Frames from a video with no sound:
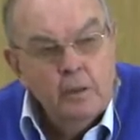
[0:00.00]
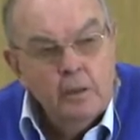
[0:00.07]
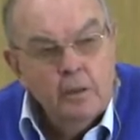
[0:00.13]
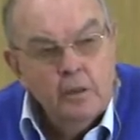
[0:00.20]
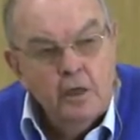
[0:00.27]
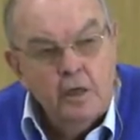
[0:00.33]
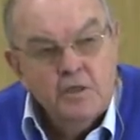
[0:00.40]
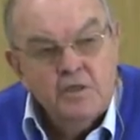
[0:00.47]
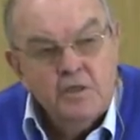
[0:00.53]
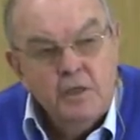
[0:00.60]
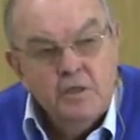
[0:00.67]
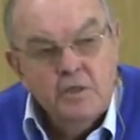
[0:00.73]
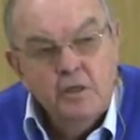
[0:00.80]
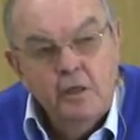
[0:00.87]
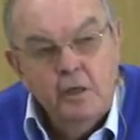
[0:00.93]
And God
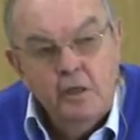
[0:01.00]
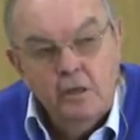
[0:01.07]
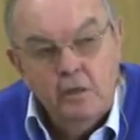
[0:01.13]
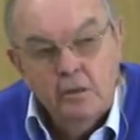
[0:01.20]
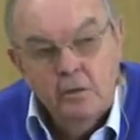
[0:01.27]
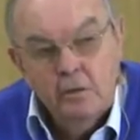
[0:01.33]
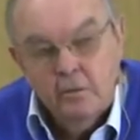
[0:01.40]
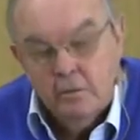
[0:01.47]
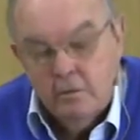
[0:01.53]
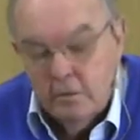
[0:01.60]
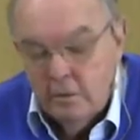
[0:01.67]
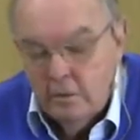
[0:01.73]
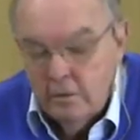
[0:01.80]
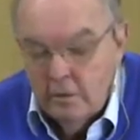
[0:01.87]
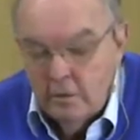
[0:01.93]
says, no,
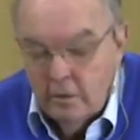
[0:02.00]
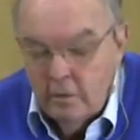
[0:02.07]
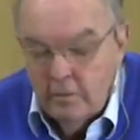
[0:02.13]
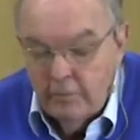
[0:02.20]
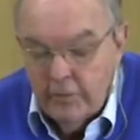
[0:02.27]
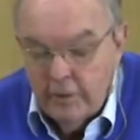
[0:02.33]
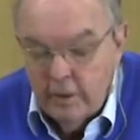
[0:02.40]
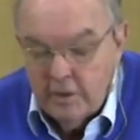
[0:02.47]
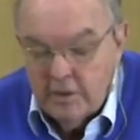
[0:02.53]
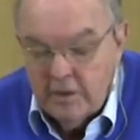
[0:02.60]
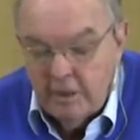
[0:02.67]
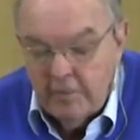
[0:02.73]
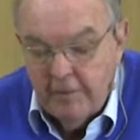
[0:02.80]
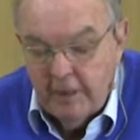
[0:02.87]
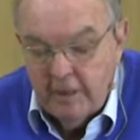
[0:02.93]

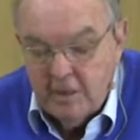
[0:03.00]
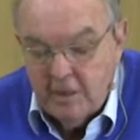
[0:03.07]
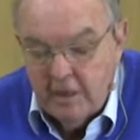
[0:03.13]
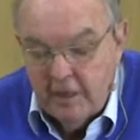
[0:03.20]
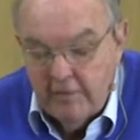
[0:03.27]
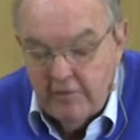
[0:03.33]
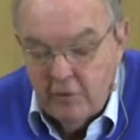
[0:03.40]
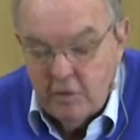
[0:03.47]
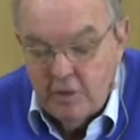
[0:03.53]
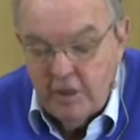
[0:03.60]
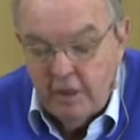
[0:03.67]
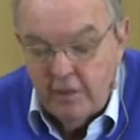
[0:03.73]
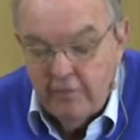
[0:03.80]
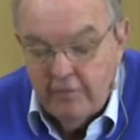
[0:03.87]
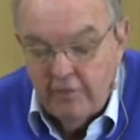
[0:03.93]
step outside of your
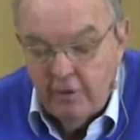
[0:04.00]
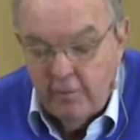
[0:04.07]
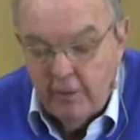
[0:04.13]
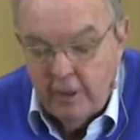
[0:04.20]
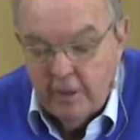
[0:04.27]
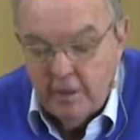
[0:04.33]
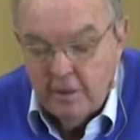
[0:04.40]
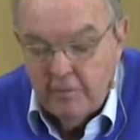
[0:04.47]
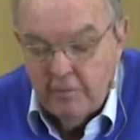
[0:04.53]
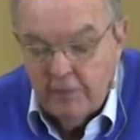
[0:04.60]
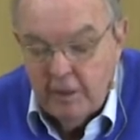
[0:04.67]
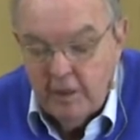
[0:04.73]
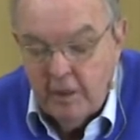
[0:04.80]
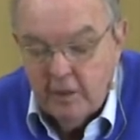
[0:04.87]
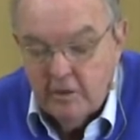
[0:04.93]
tent for a minute,
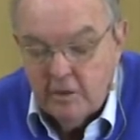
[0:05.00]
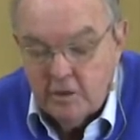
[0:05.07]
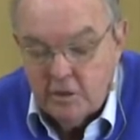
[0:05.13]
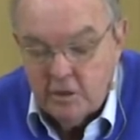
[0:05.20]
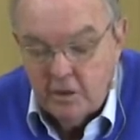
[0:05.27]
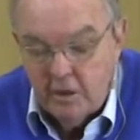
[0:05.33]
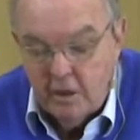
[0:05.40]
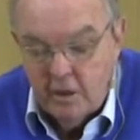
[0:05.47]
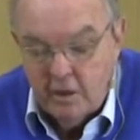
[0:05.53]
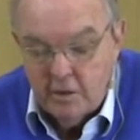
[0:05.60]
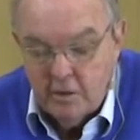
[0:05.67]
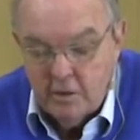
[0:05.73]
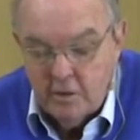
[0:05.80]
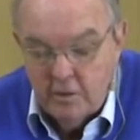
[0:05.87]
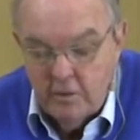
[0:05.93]
count the
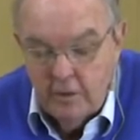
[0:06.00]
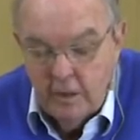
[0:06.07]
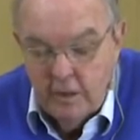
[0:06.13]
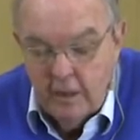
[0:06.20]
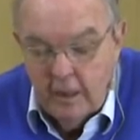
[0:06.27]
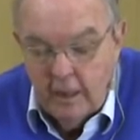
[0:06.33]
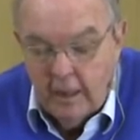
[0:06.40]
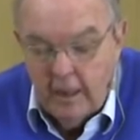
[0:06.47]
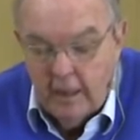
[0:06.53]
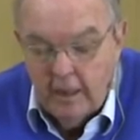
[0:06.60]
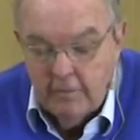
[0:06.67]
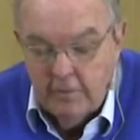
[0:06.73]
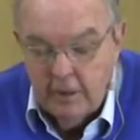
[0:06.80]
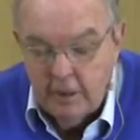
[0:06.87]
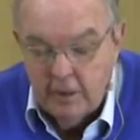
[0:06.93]
stars.
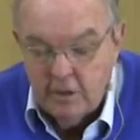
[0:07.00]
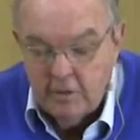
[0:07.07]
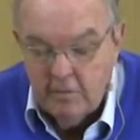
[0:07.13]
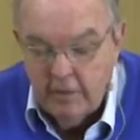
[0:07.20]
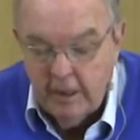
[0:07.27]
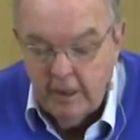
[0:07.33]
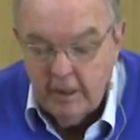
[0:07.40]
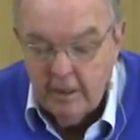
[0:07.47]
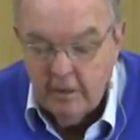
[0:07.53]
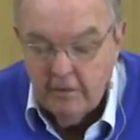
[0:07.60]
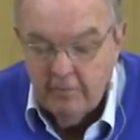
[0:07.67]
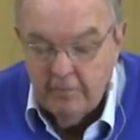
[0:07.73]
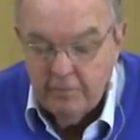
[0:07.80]
I'm going to make